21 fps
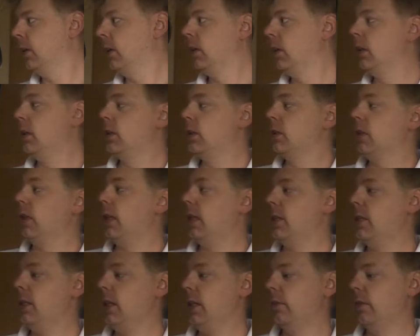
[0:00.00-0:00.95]
So
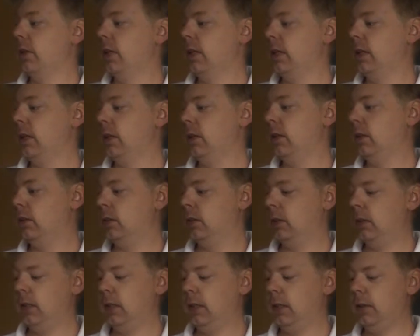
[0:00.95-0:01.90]
that's it really.
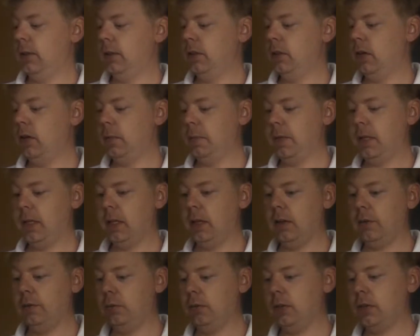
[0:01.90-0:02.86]
You've got to be
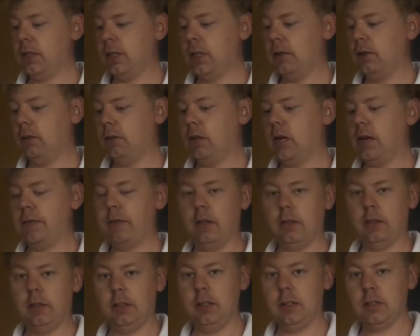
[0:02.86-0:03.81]
careful with the centre of gravity
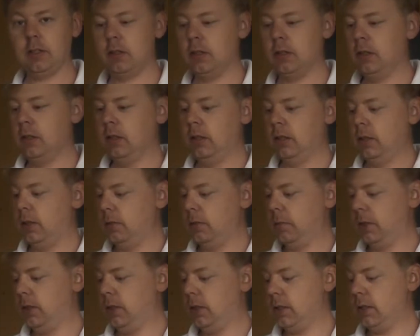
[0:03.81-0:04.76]
on this,
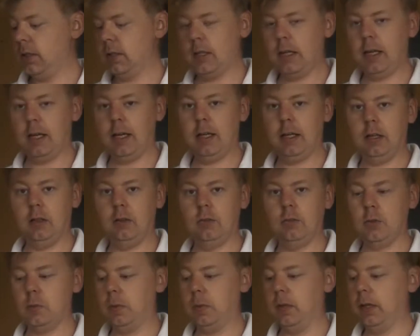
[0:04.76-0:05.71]
because it's a hand
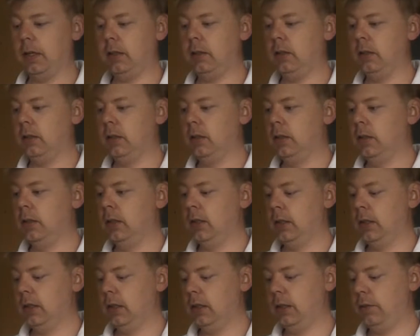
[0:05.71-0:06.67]
launch plane.
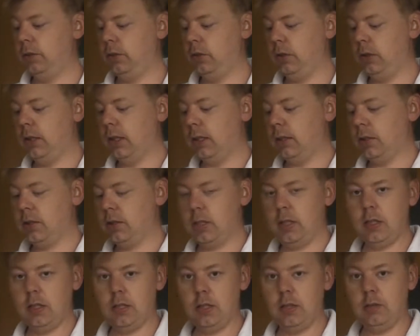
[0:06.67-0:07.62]
If you get the
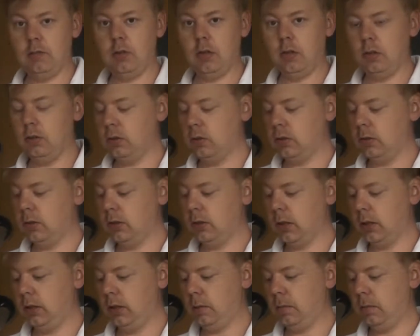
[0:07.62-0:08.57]
CG wrong
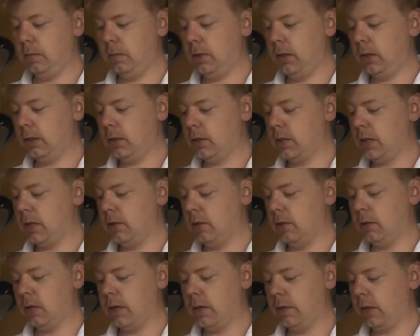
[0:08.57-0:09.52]
and you make the centre of
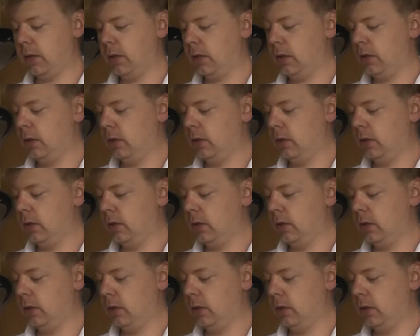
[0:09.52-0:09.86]
gravity,